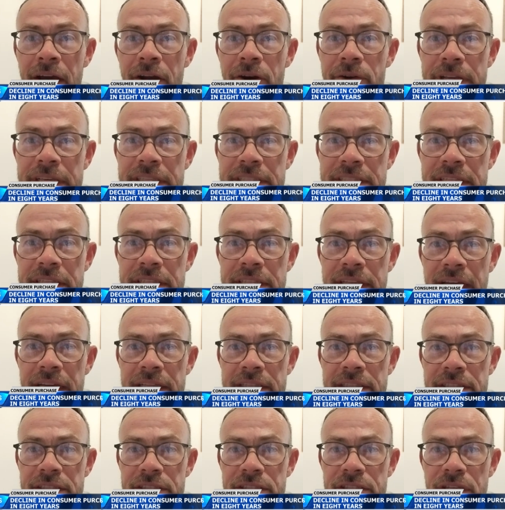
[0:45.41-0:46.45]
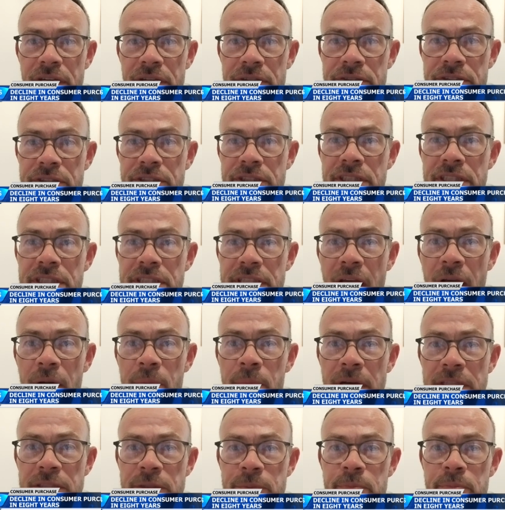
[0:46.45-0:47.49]
Recent data shows just how
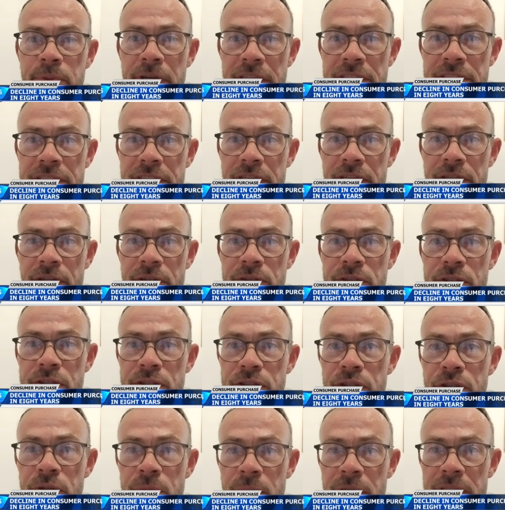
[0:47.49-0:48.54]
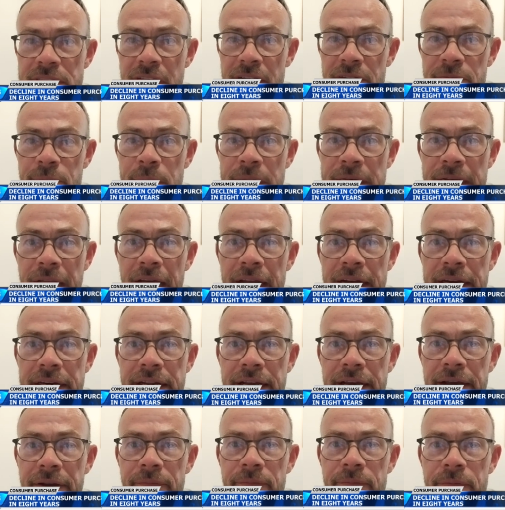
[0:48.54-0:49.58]
much pressure consumers have been
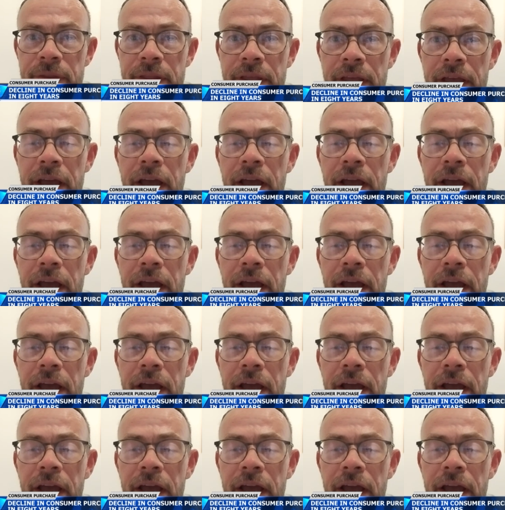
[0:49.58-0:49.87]
under.